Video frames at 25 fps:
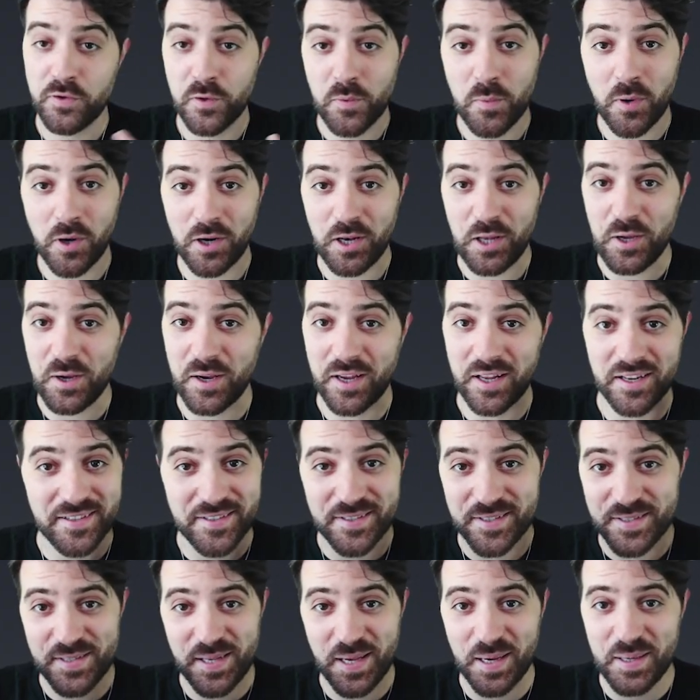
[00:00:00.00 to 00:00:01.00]
you want, you
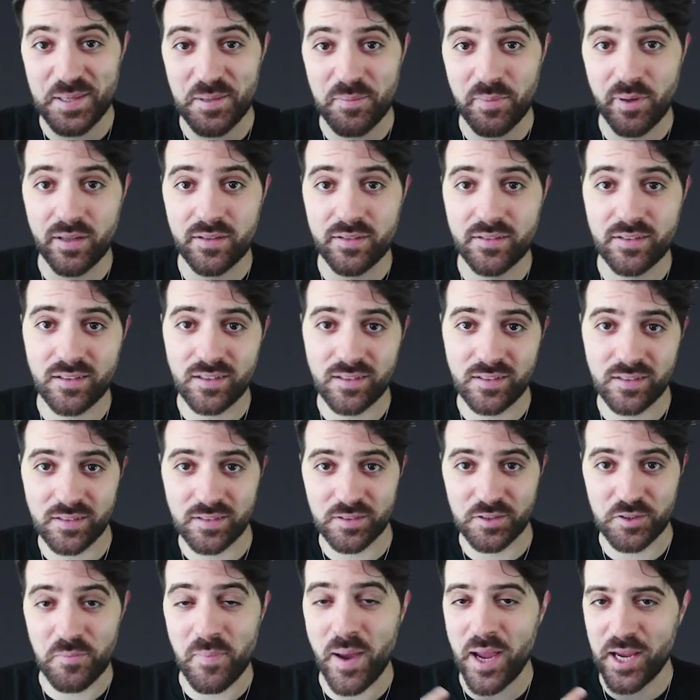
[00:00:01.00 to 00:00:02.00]
can sign the bundle
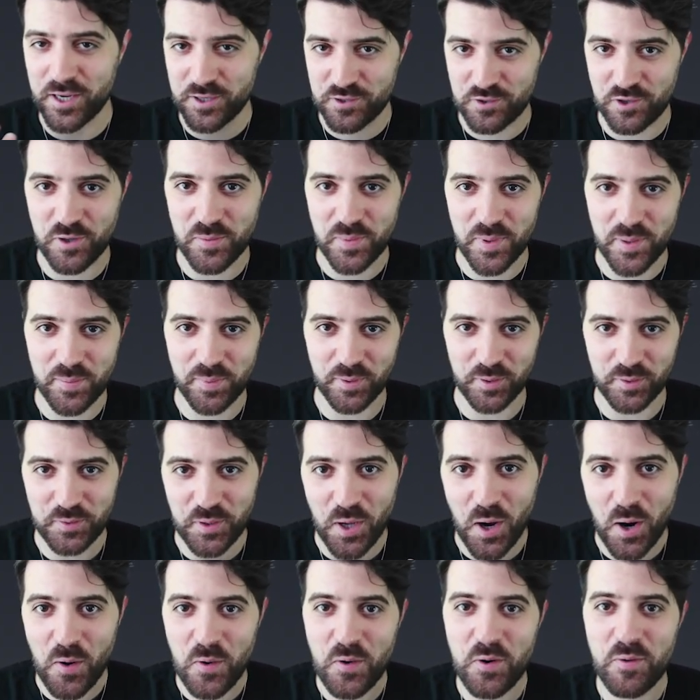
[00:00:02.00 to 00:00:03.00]
to make sure people
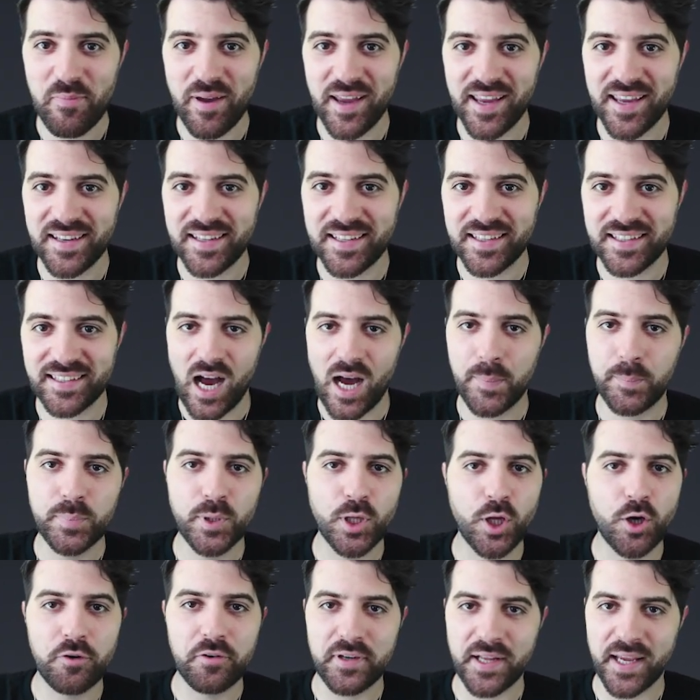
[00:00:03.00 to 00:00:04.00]
know who made it,
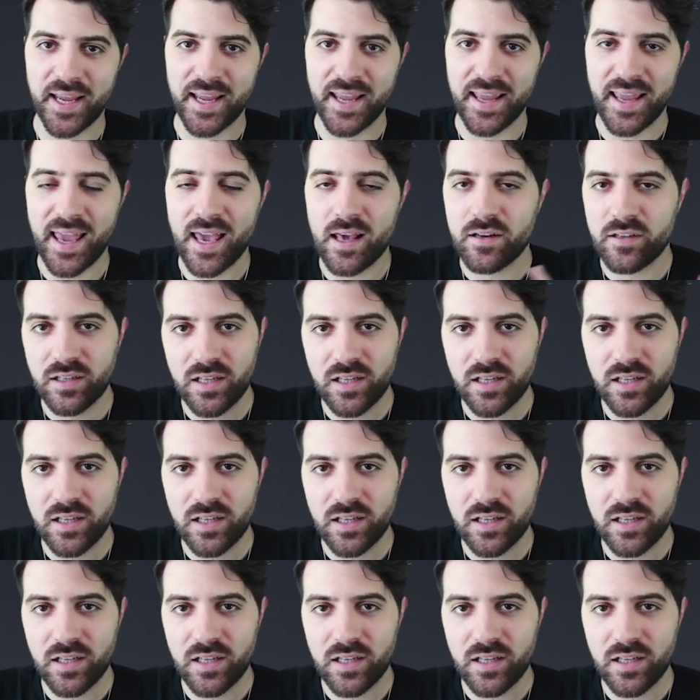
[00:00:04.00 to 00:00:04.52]
upload a header